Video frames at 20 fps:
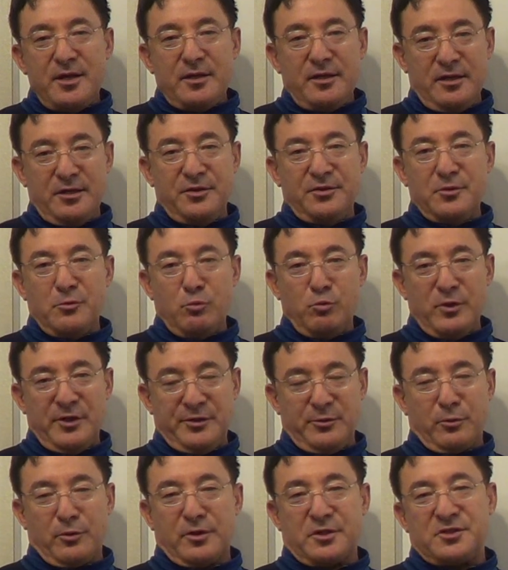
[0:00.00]
in the
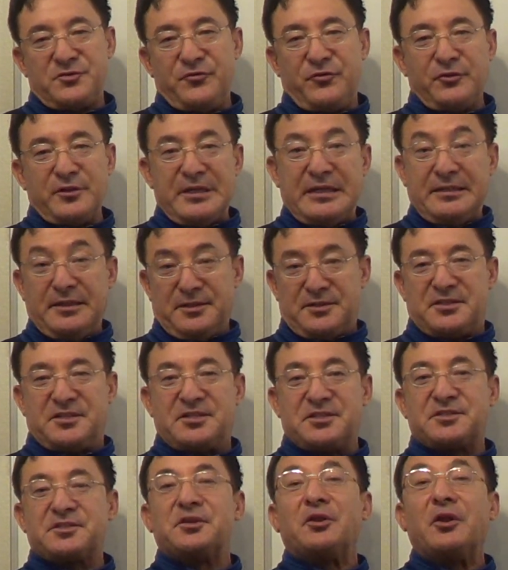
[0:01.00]
Windworks fleet. It's
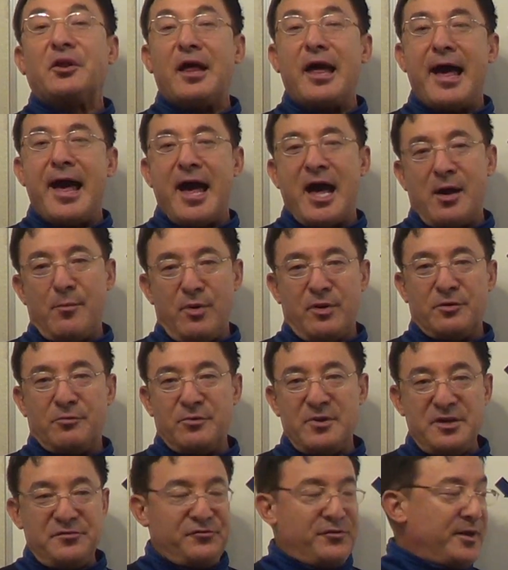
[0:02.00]
slab
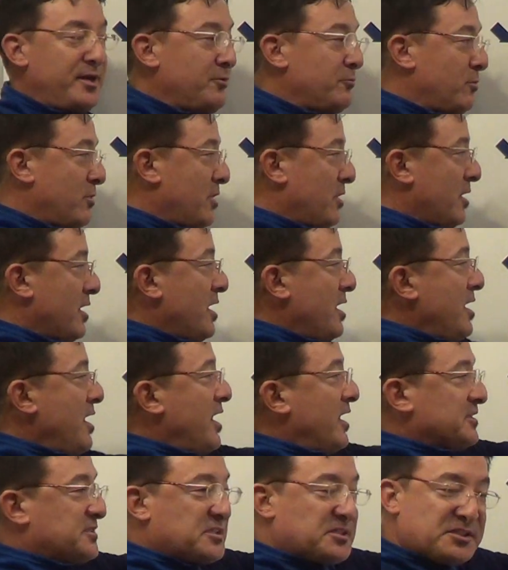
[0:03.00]
reefing, where
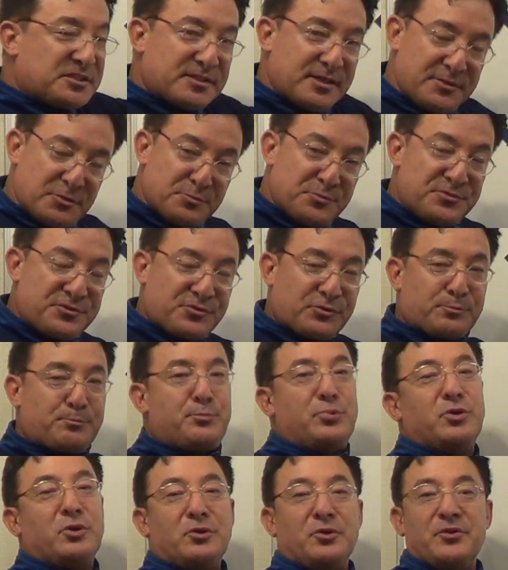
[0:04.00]
you
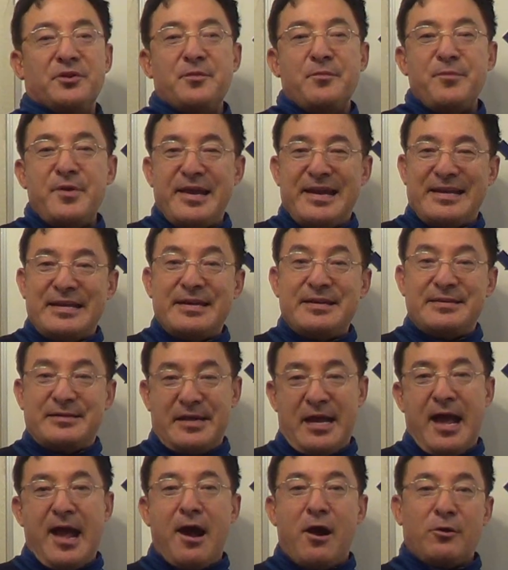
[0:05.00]
pull the main
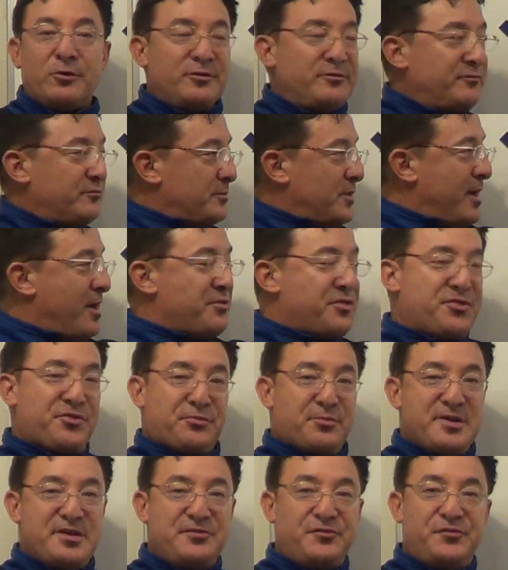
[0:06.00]
down about
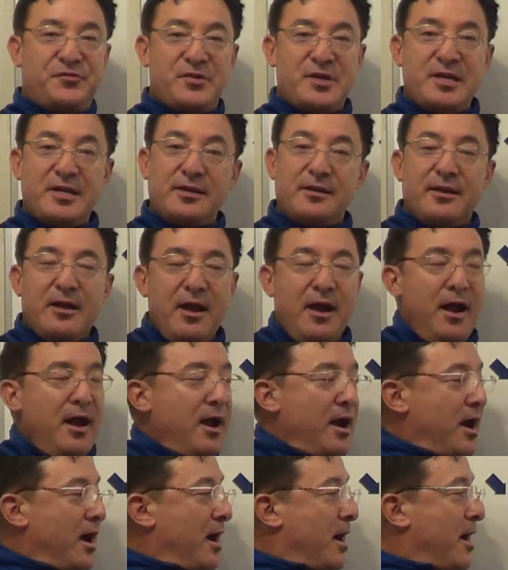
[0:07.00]
3 feet.
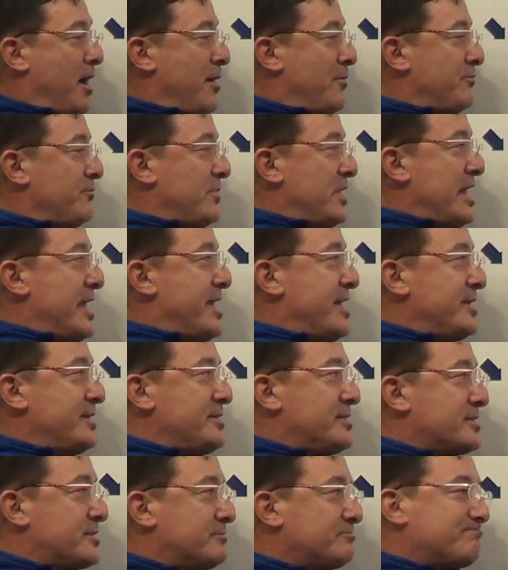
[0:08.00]

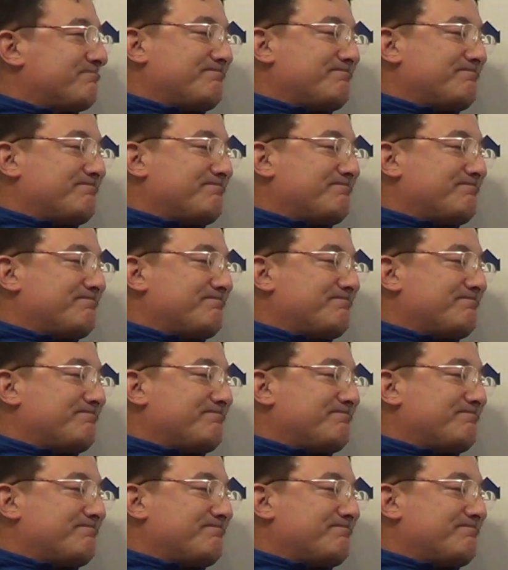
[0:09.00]
And